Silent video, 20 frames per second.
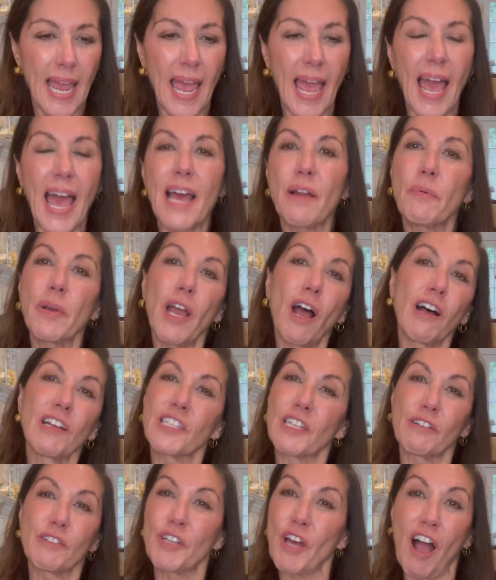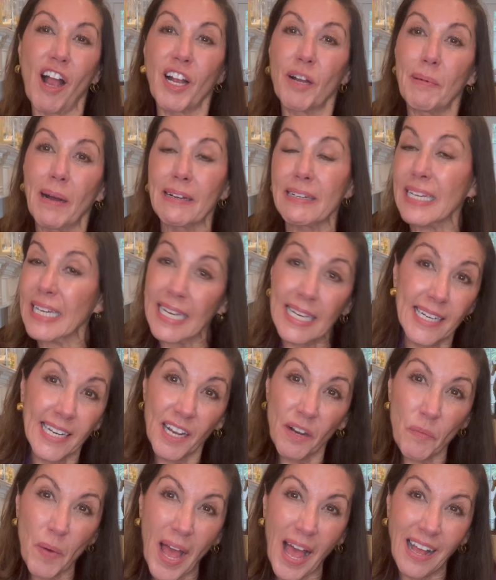and we also talk about
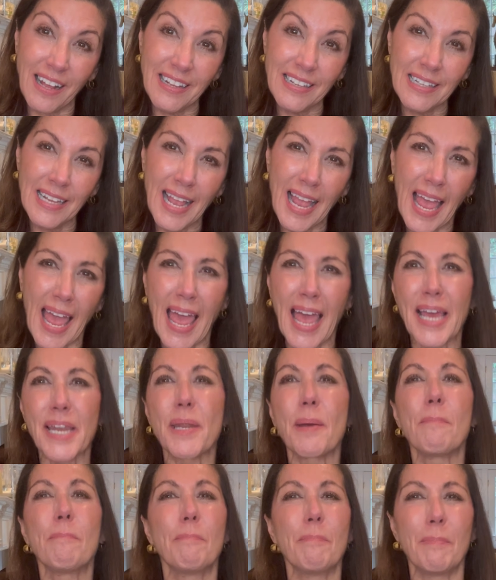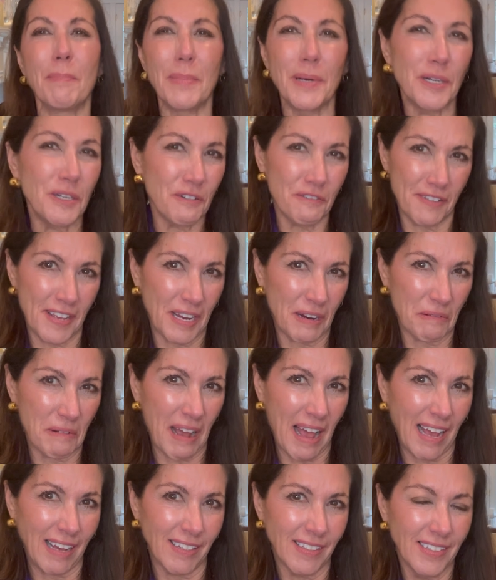eating well and moving
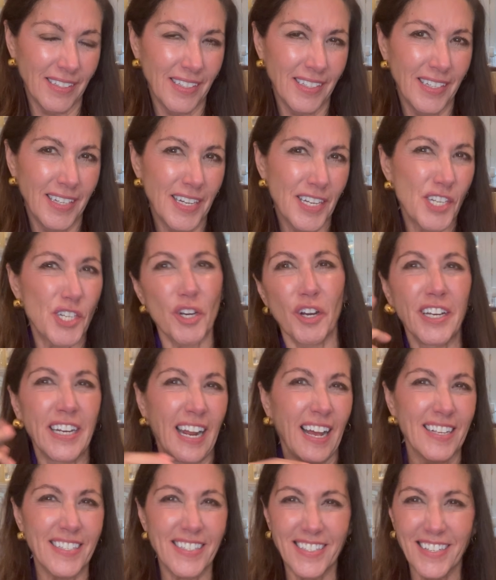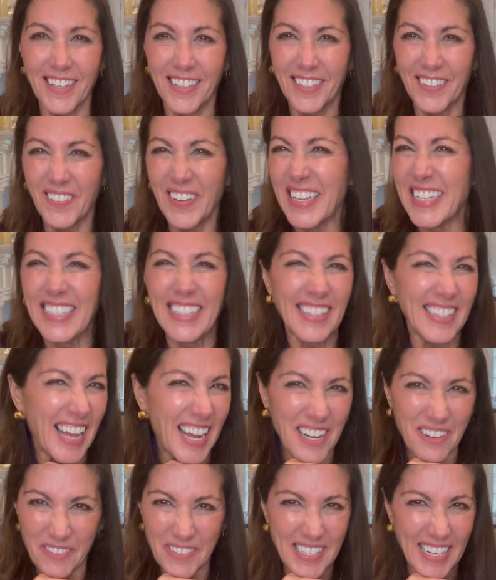well. Join us. We'd
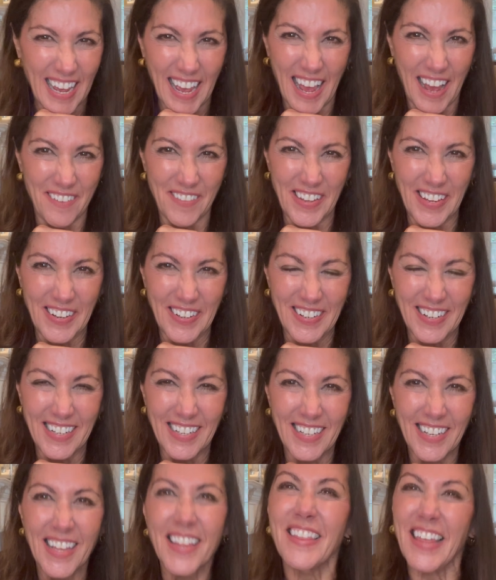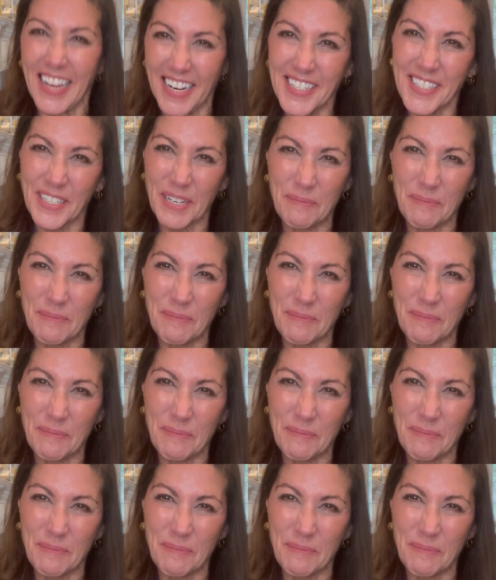love to have you. Thanks so